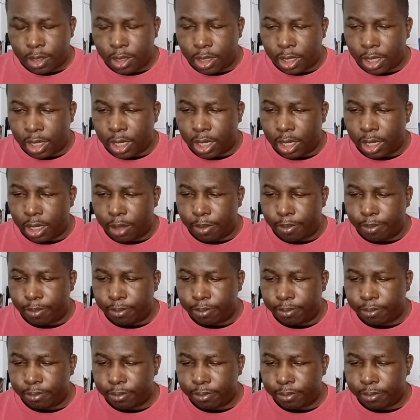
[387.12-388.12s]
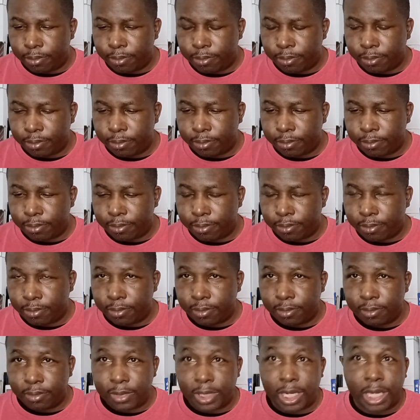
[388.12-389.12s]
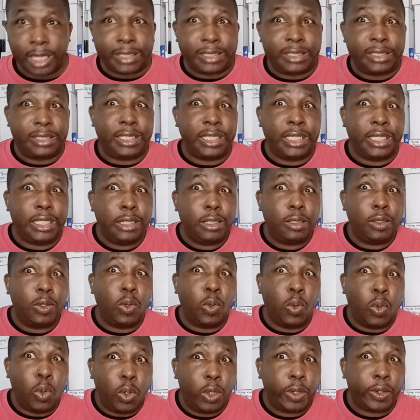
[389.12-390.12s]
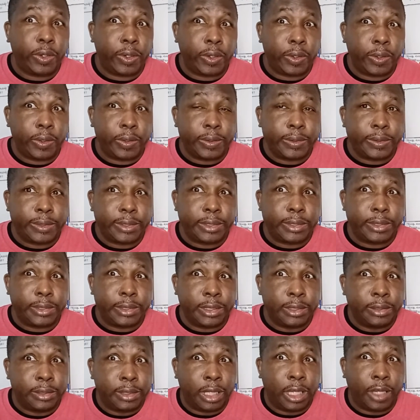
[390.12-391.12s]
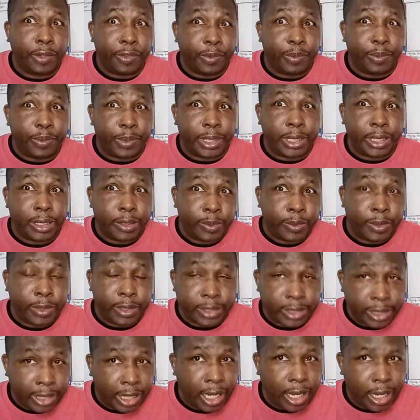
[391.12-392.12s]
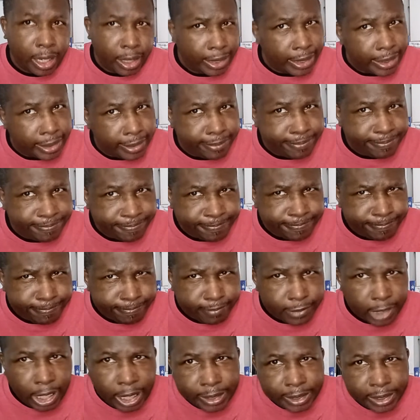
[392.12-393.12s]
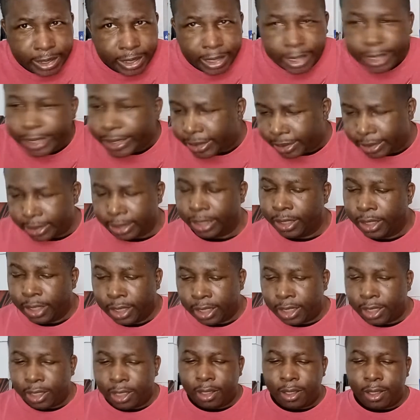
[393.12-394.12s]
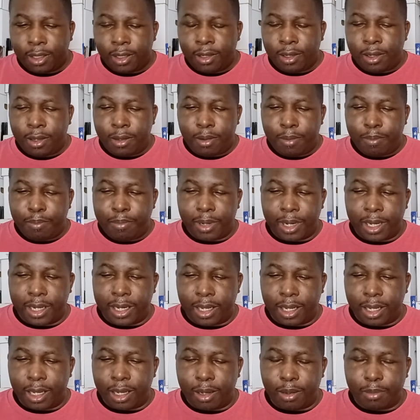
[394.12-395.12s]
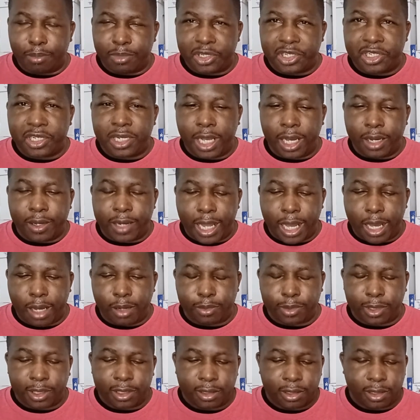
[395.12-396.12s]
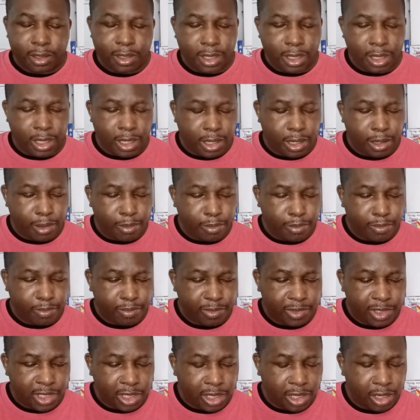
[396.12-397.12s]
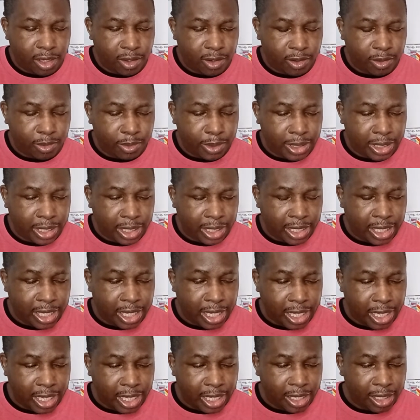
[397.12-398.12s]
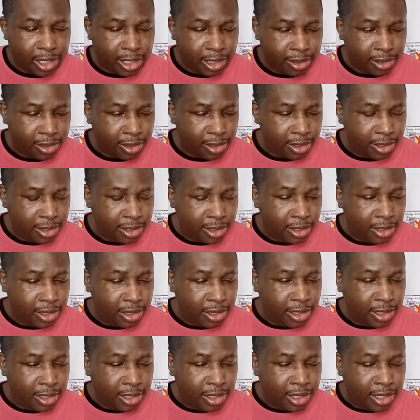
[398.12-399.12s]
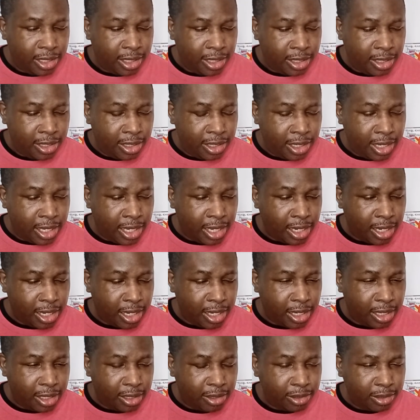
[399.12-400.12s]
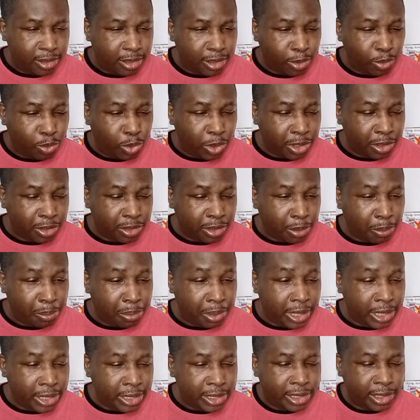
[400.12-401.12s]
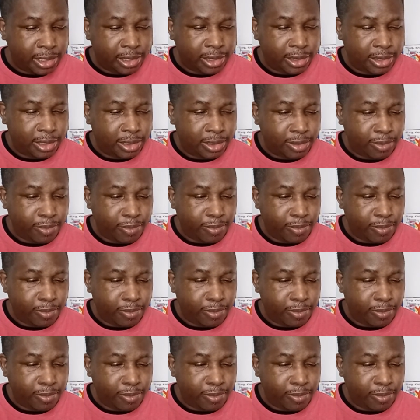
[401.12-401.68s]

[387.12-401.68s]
I did order another one online. I did. But shout out to Hero and the Kid and the Wildebeest.